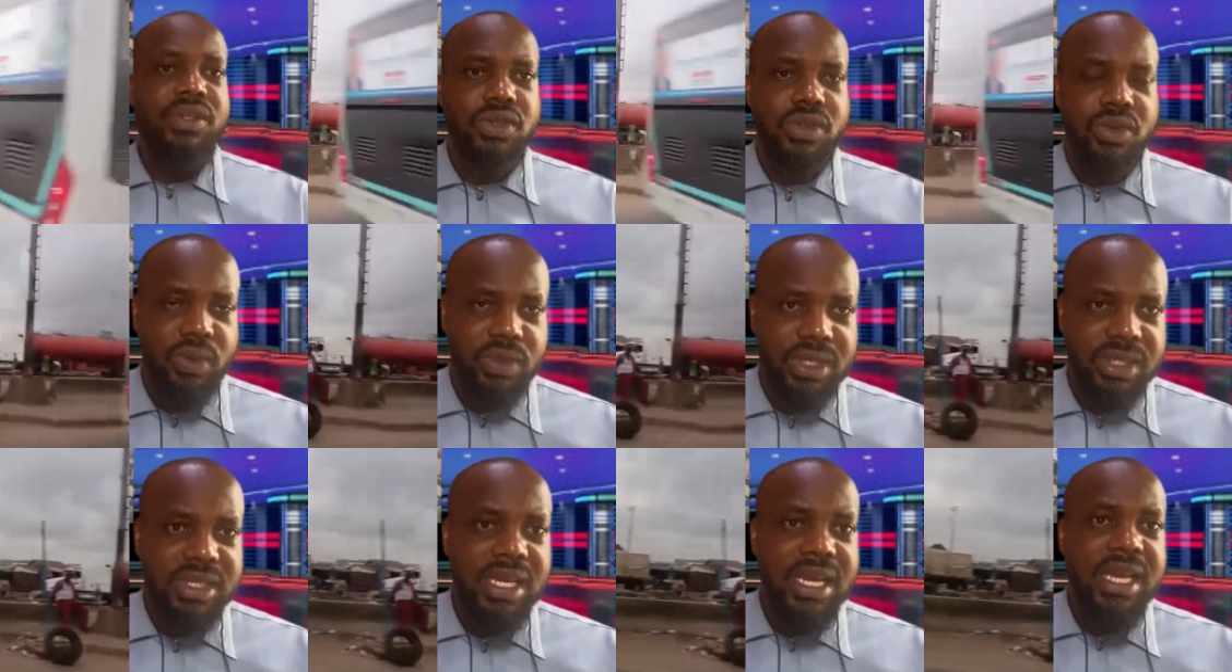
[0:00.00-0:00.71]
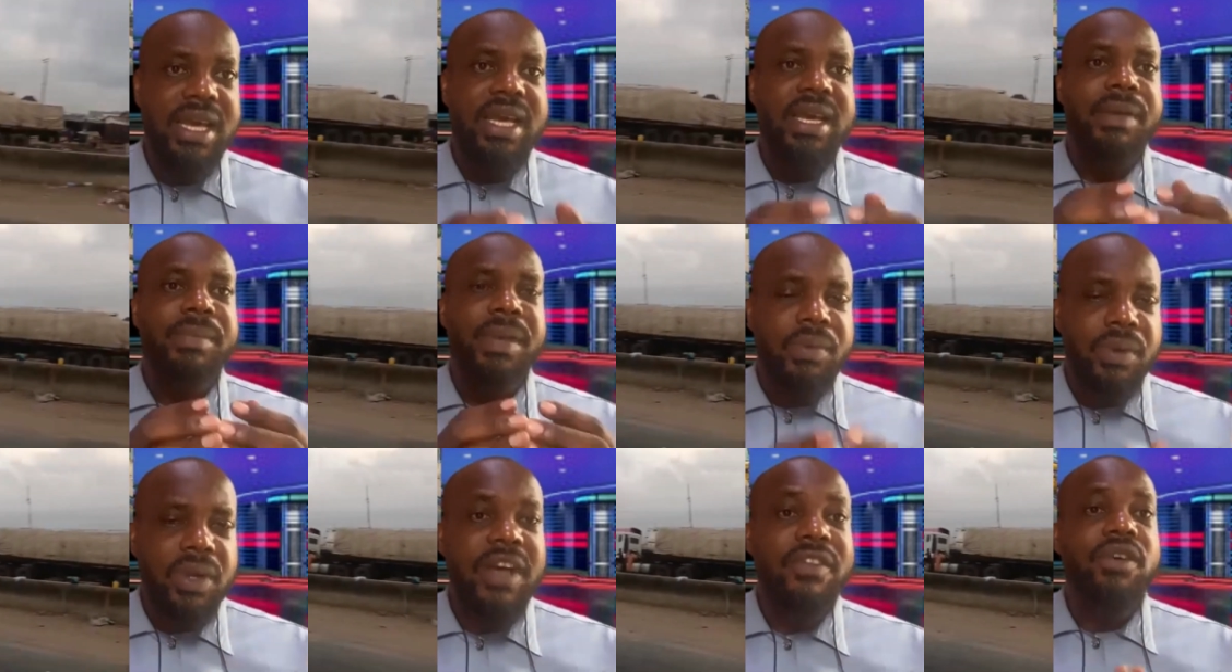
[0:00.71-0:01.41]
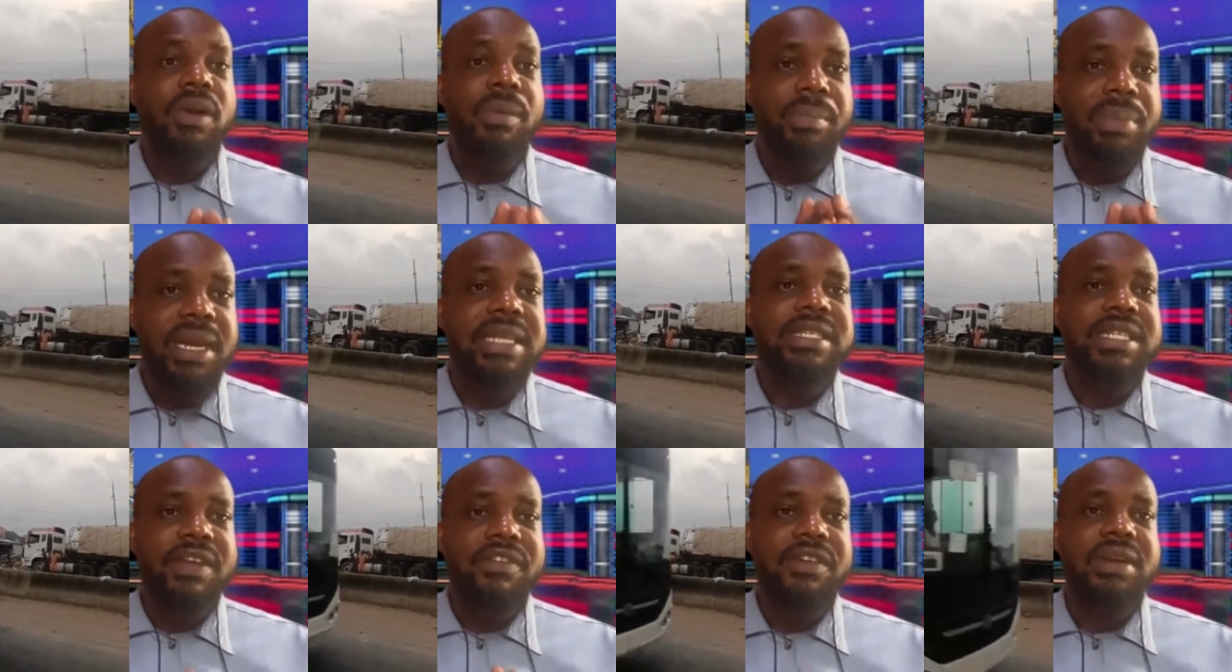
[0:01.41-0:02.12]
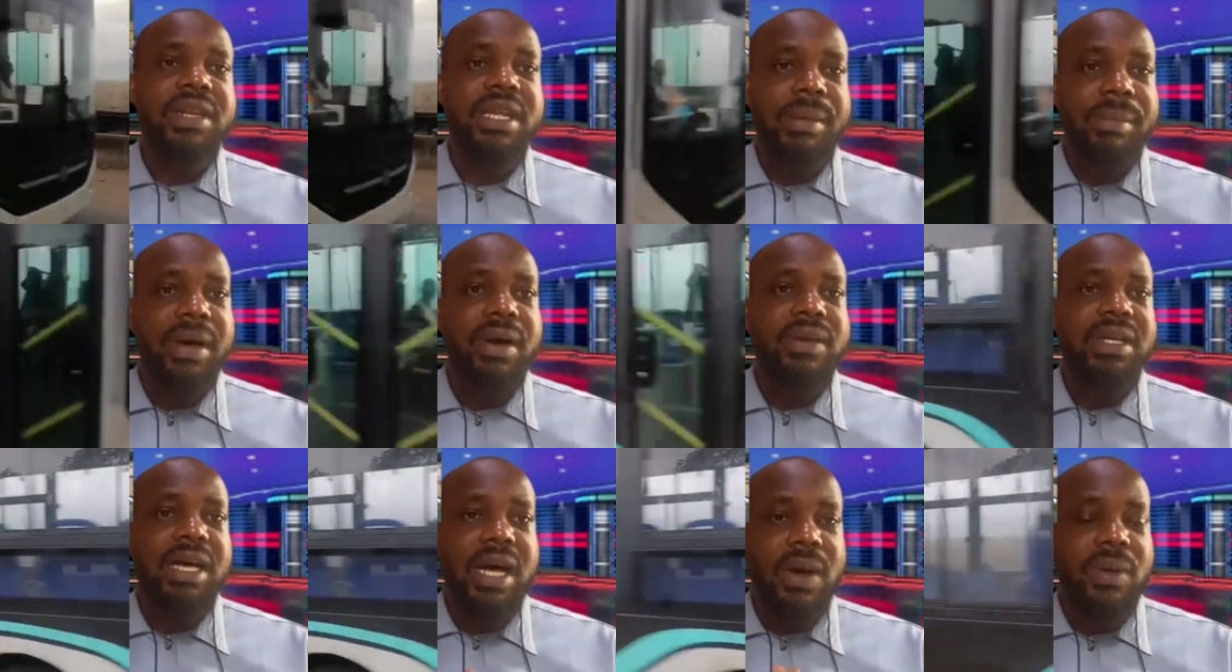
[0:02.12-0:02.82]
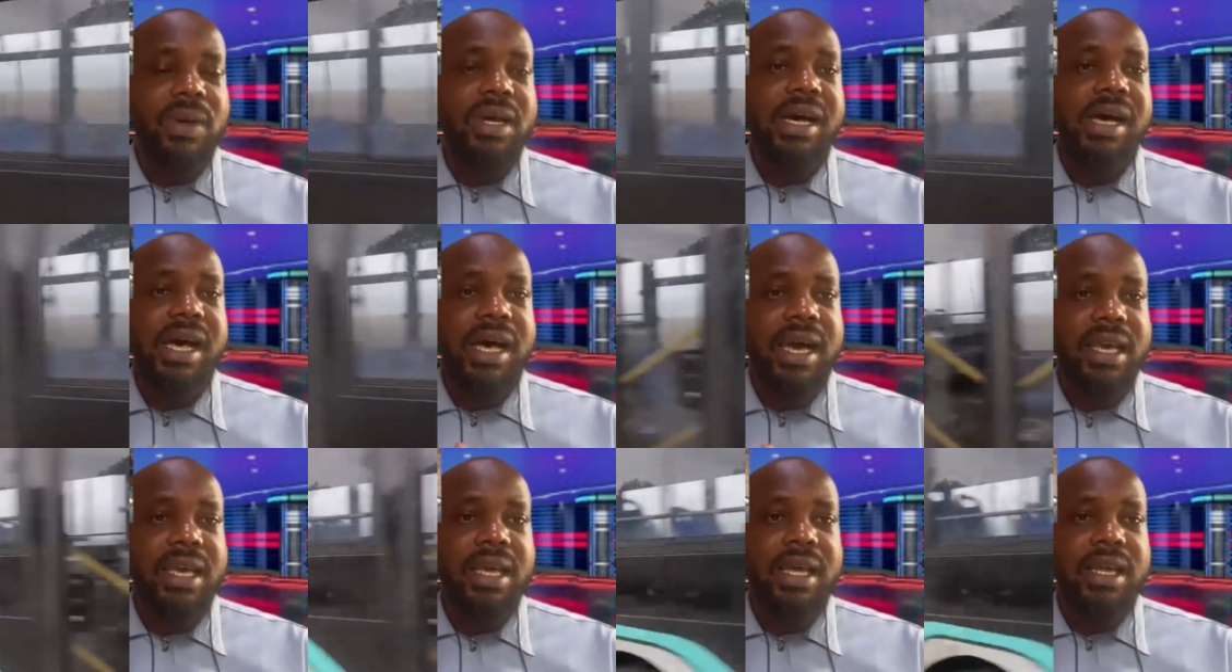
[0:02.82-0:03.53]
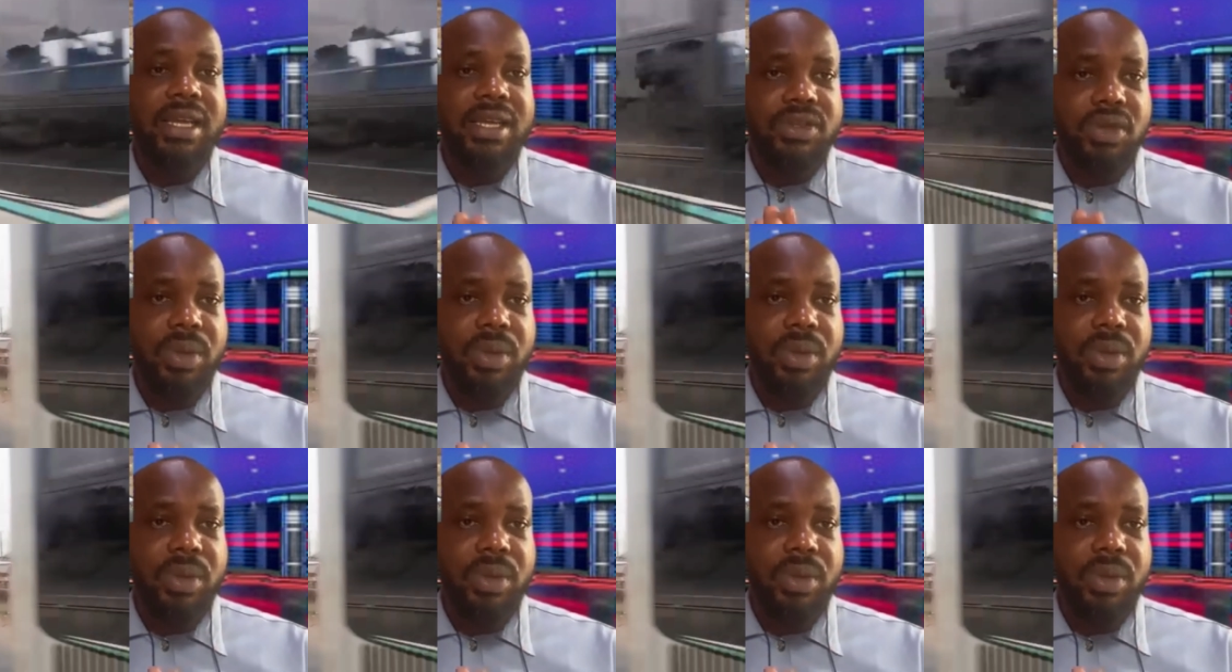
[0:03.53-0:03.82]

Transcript: extorted. People have complained severally about how high and